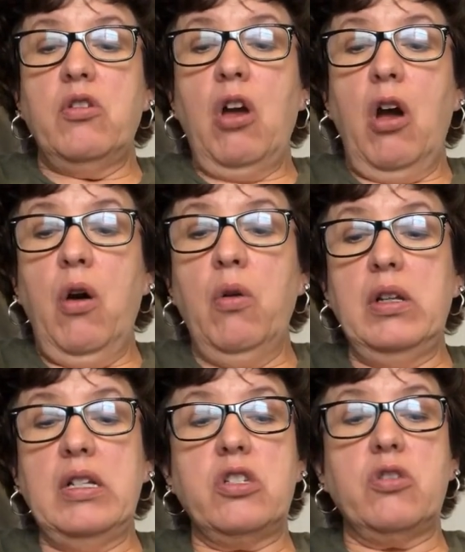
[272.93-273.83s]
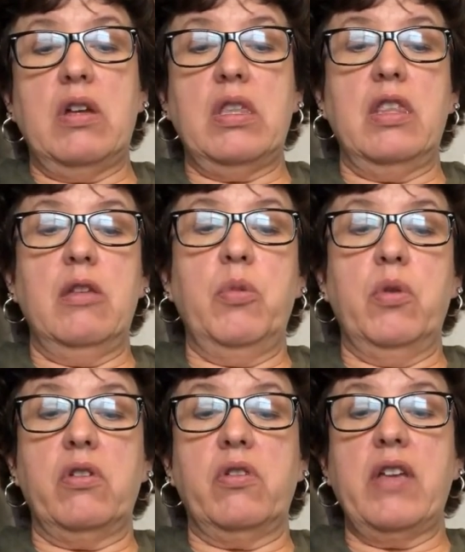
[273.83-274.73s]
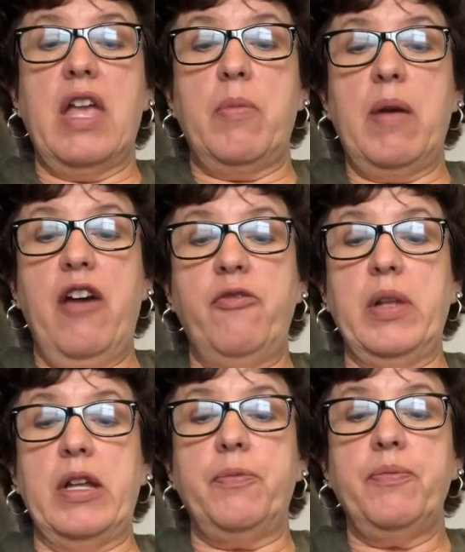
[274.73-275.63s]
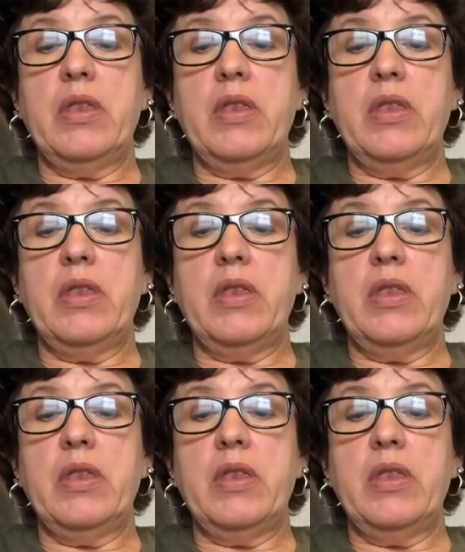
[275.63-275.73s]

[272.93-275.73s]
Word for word: totally strengthen the borders of Camp Half-Blood.